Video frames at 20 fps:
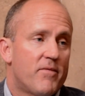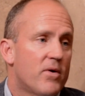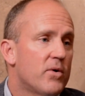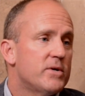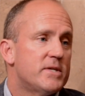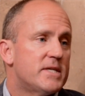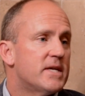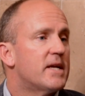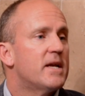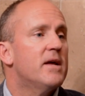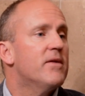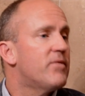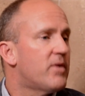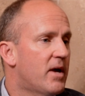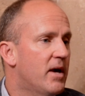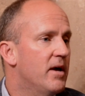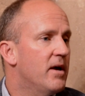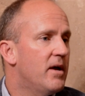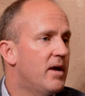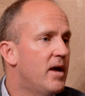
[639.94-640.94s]
a very
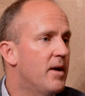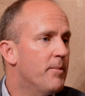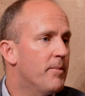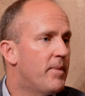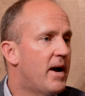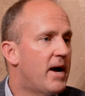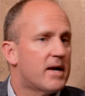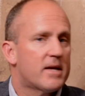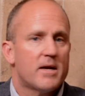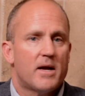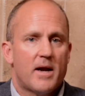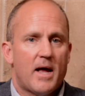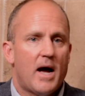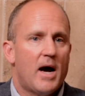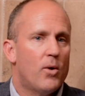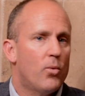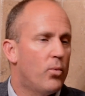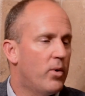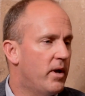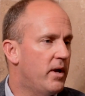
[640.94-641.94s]
significant impact on
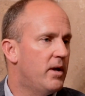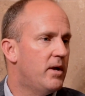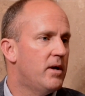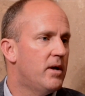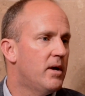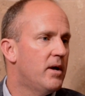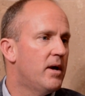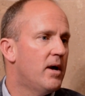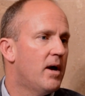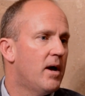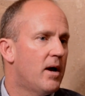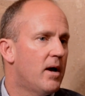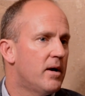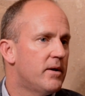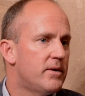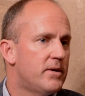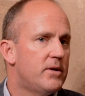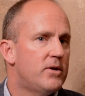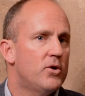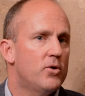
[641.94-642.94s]
how we
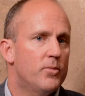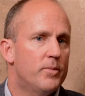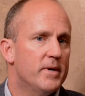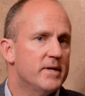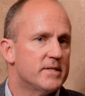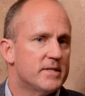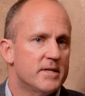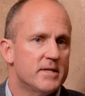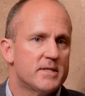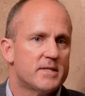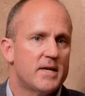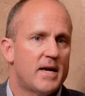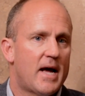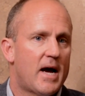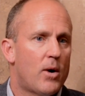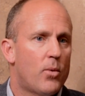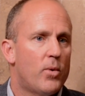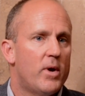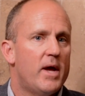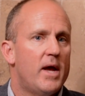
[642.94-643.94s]
do business and
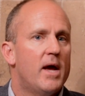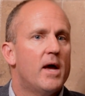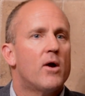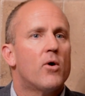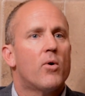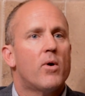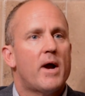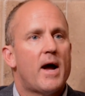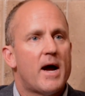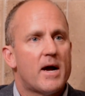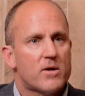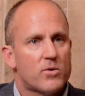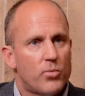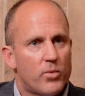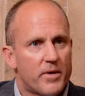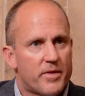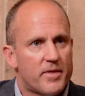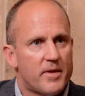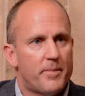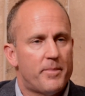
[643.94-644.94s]
how we interact
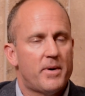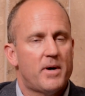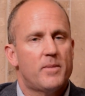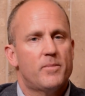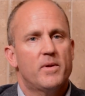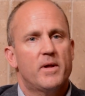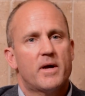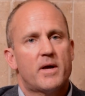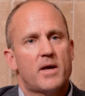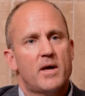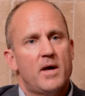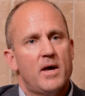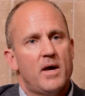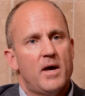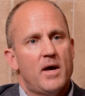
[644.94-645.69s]
with the public.